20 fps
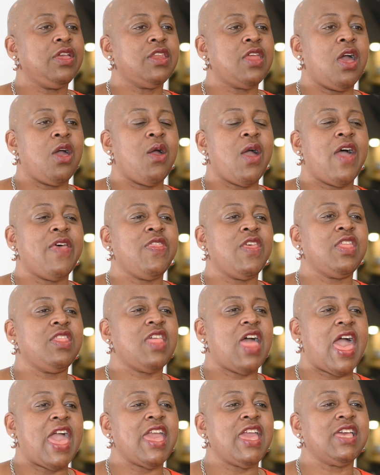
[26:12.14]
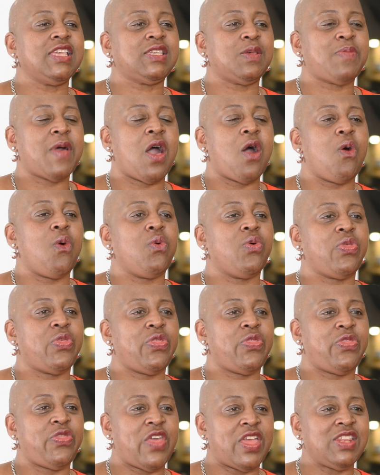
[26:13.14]
You know, and then A is about
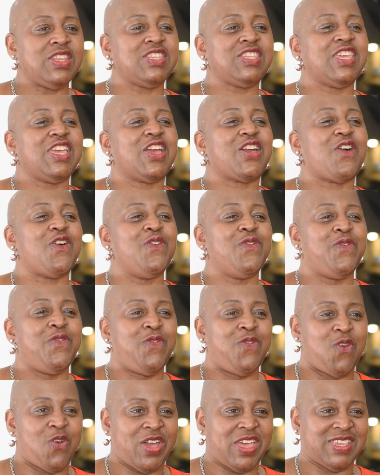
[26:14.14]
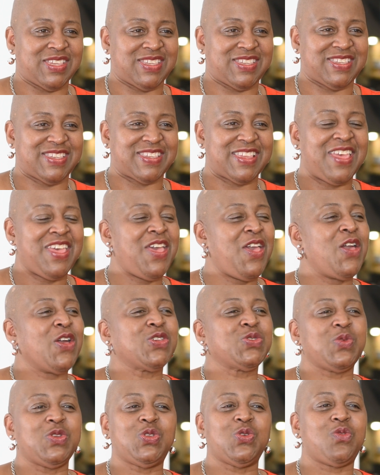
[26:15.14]
authentic voice.
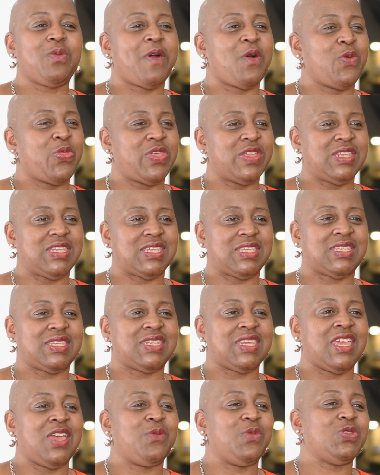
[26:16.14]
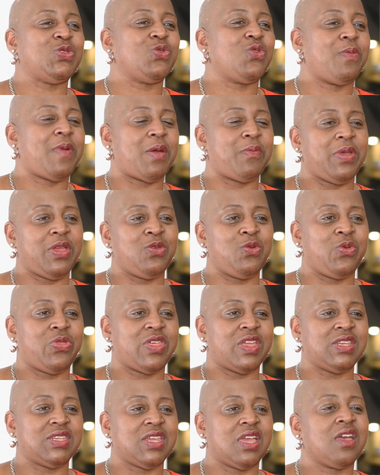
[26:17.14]
Because we talk about authenticity and we talk about being
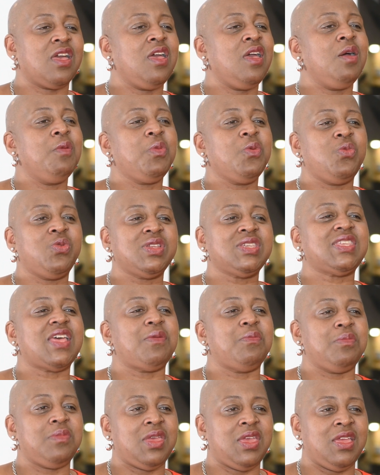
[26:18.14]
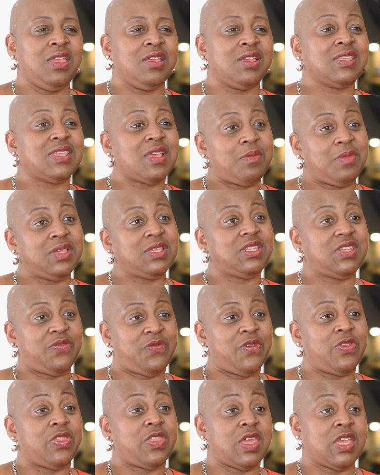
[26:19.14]
authentic, but what does that mean? Because that means
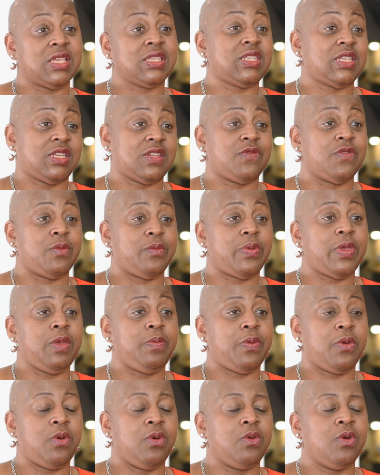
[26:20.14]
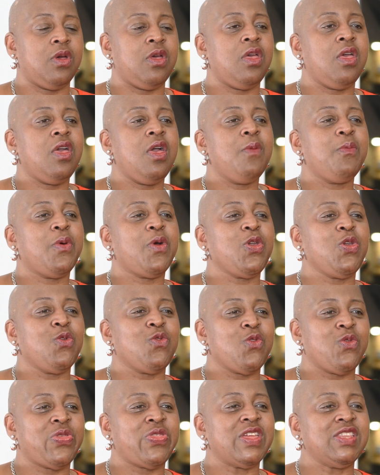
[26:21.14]
different things to different people. Mm. But
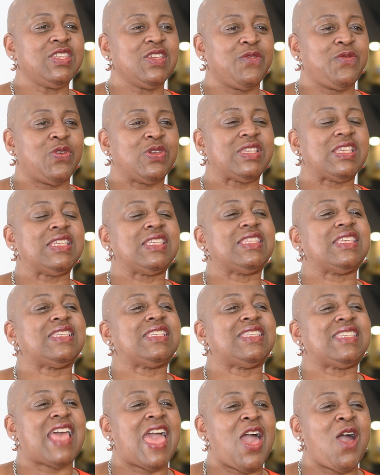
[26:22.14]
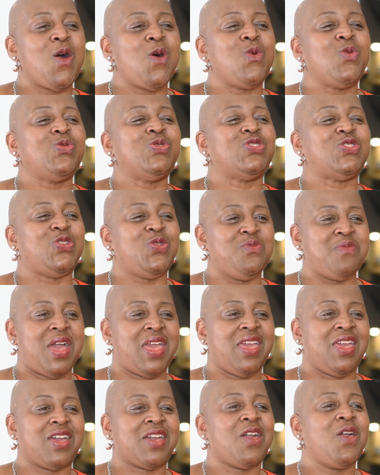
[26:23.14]
your authentic voice is the sound you
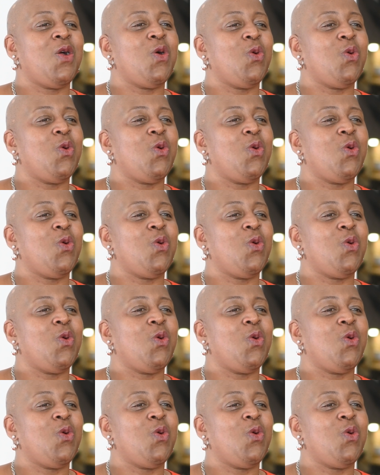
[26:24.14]
make